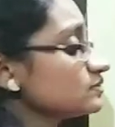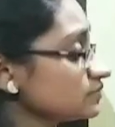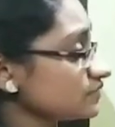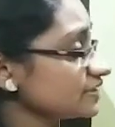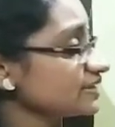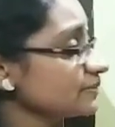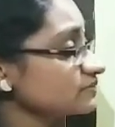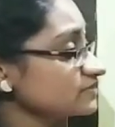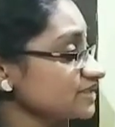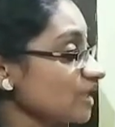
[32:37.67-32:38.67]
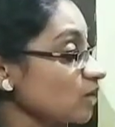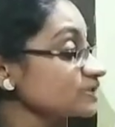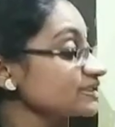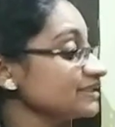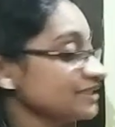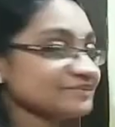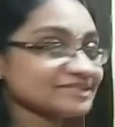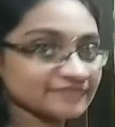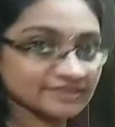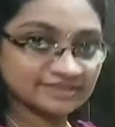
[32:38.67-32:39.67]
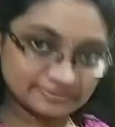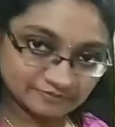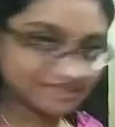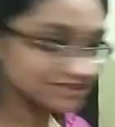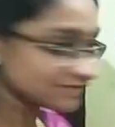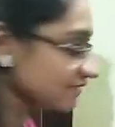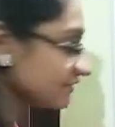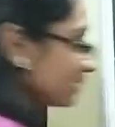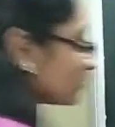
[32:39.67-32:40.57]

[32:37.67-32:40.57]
with the southern hemisphere, that means when we are